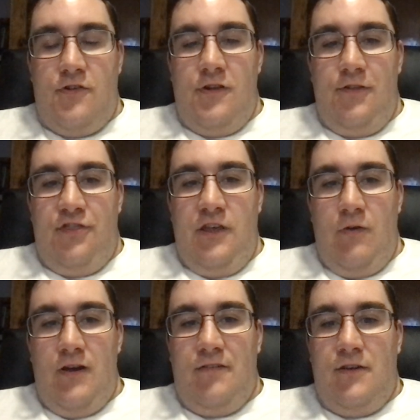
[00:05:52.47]
You could
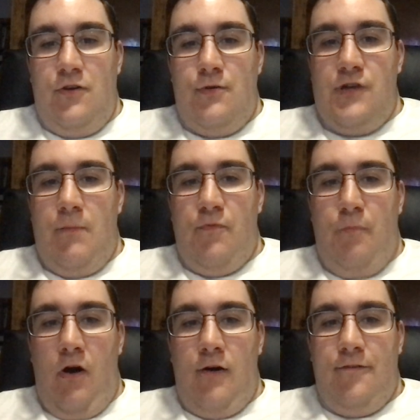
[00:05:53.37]
theoretically do James
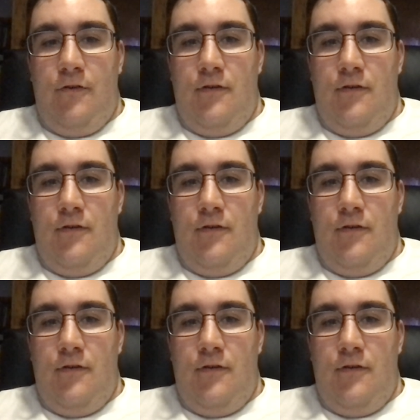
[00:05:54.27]
Bond for